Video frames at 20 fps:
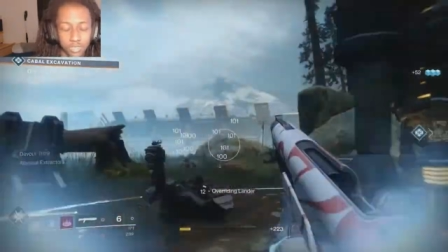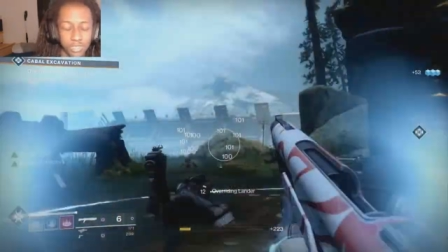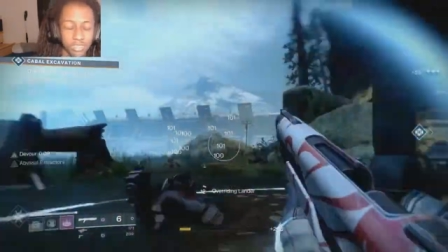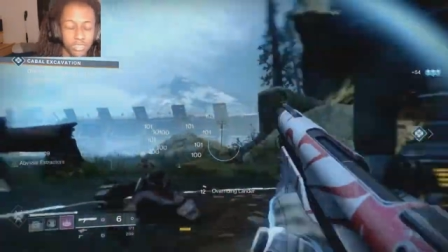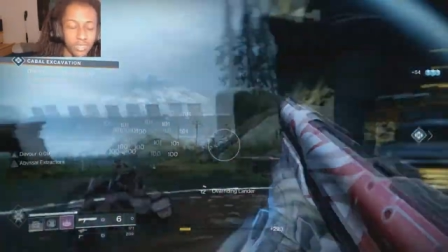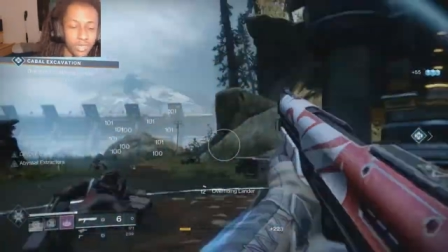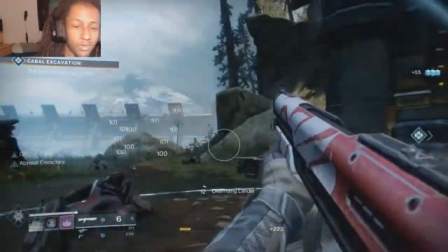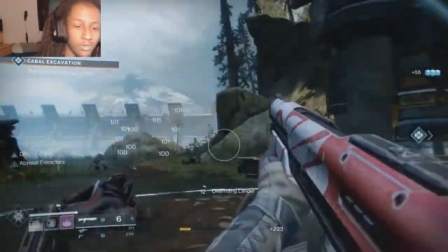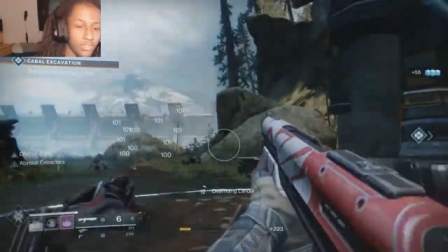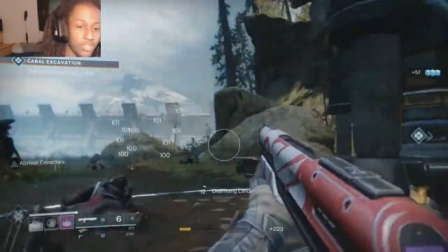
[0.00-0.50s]

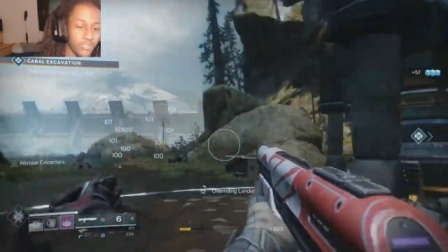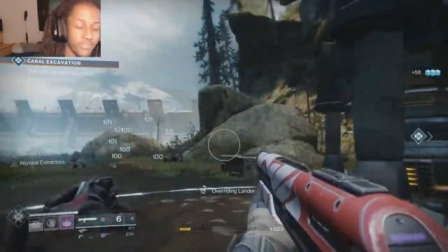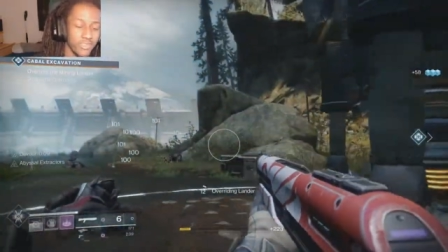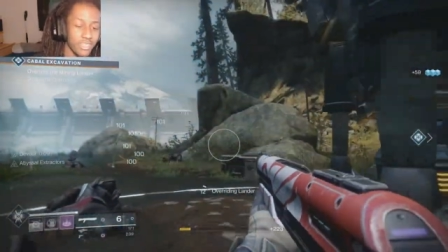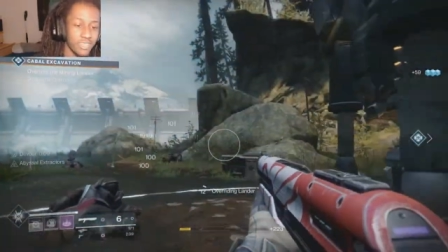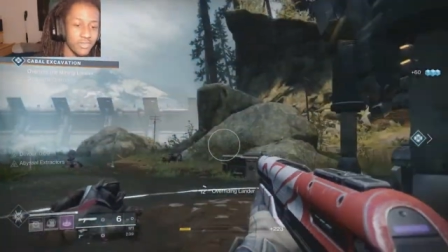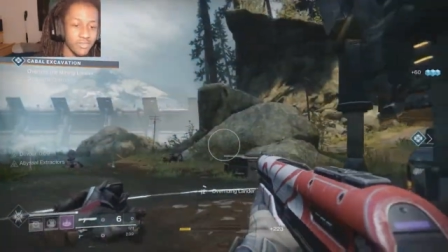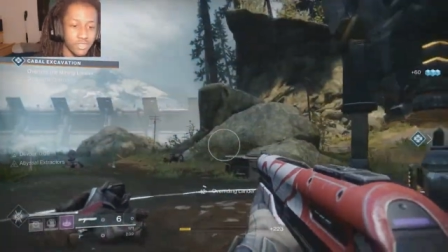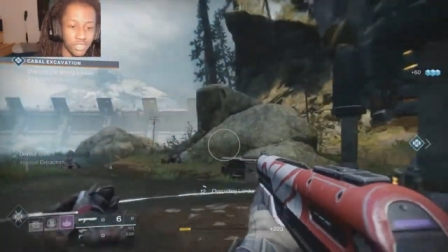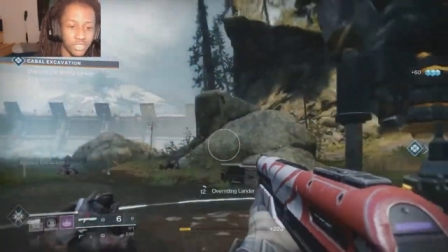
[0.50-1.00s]
running around with their
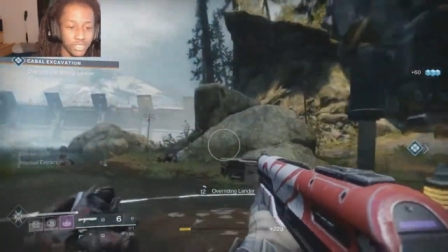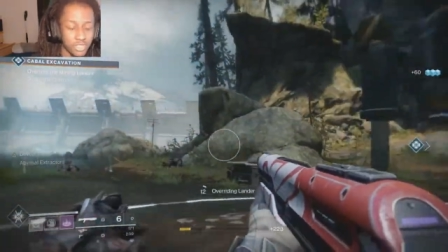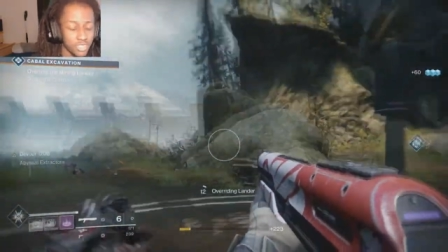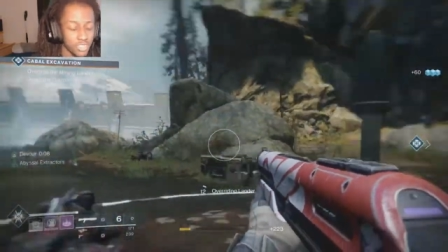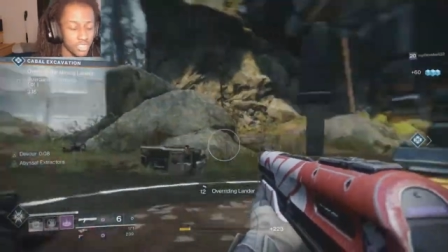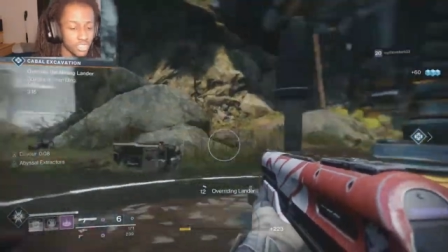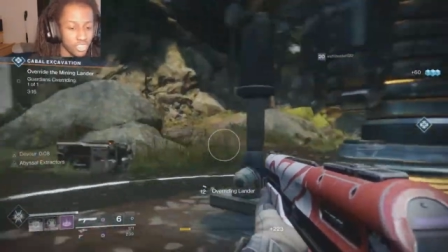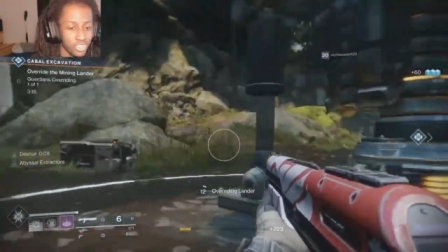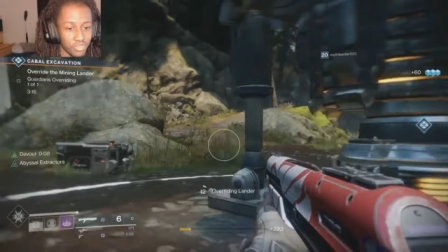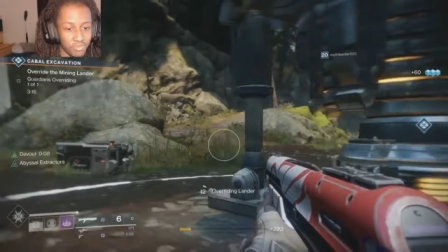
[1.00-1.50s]
flame swords
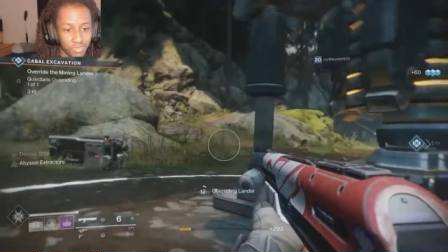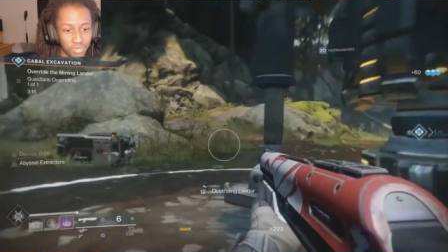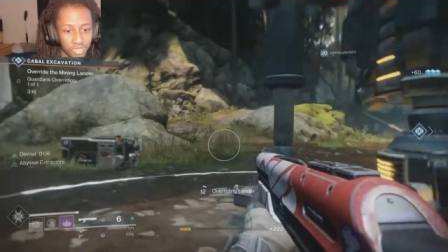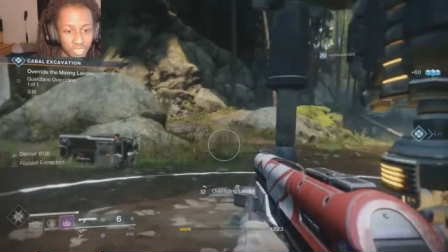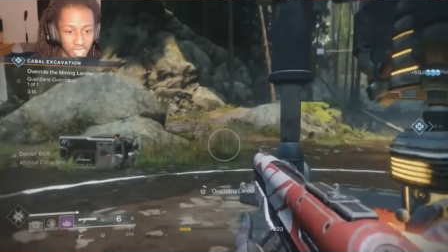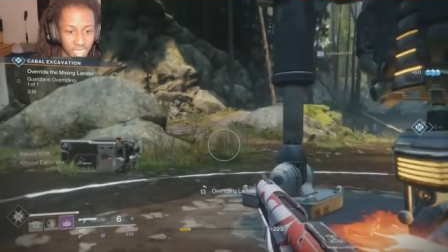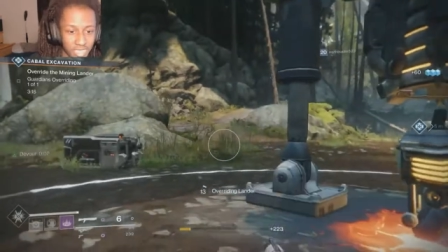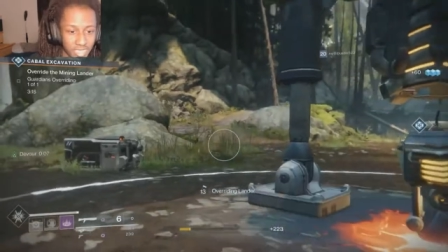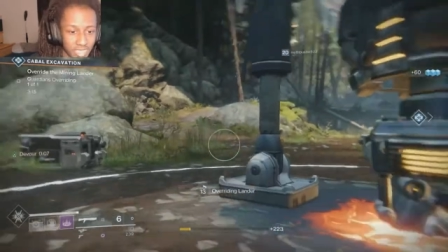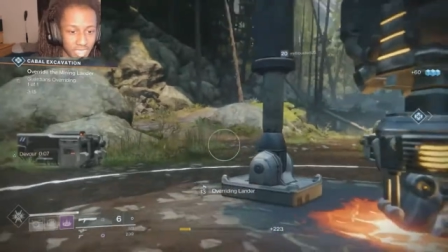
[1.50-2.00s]
and machine
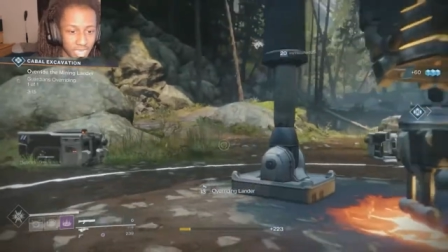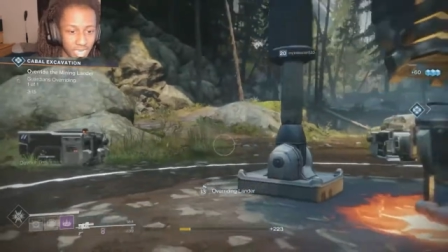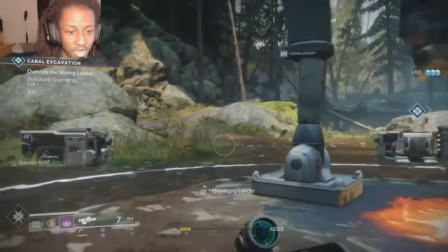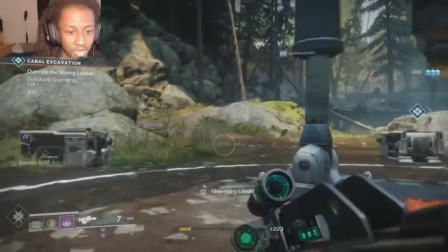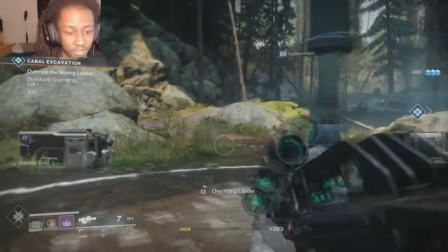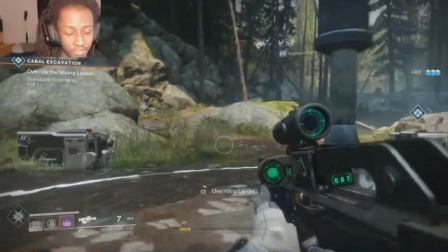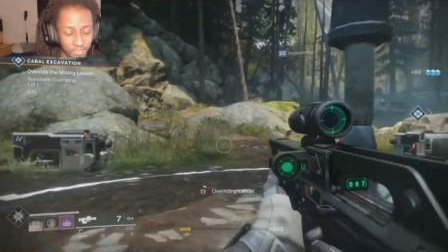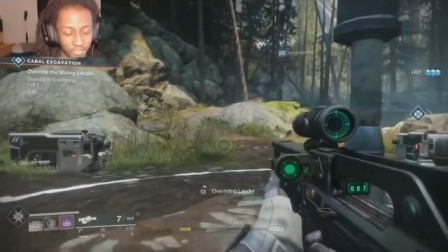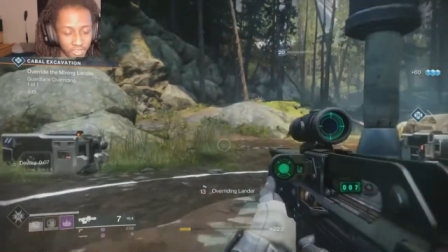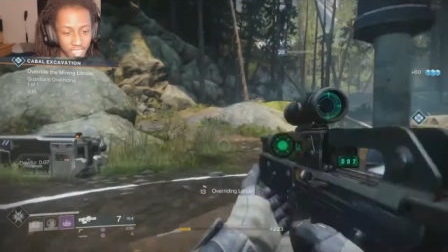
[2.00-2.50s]

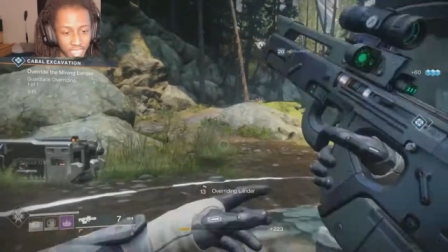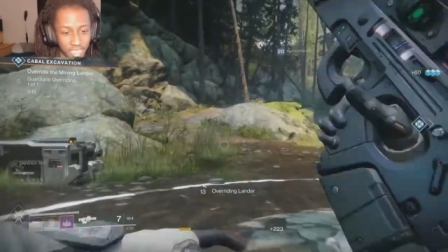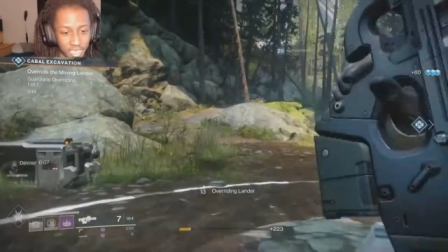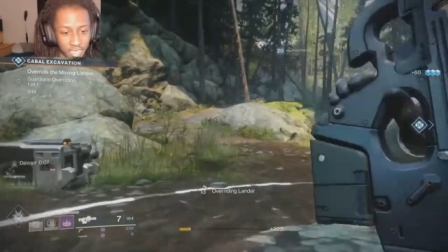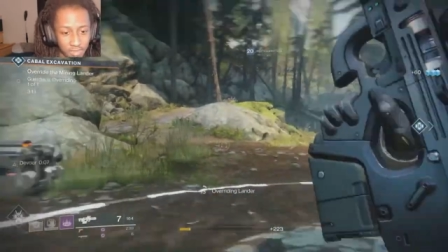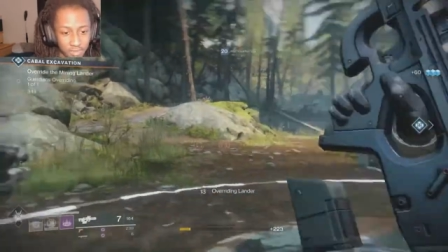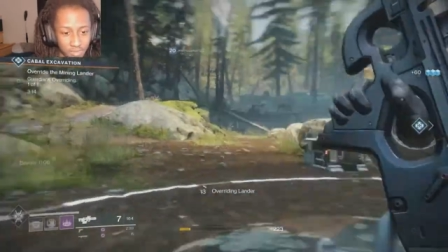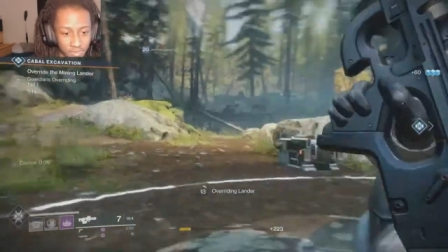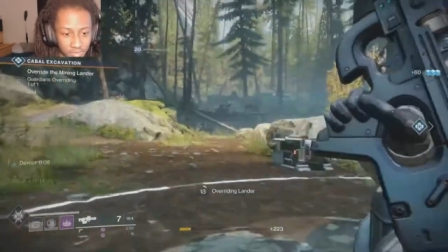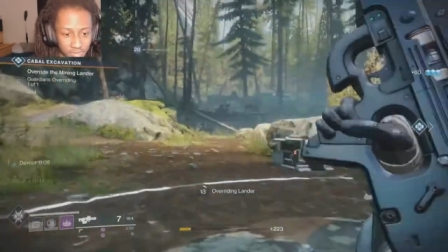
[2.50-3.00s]
projectile flame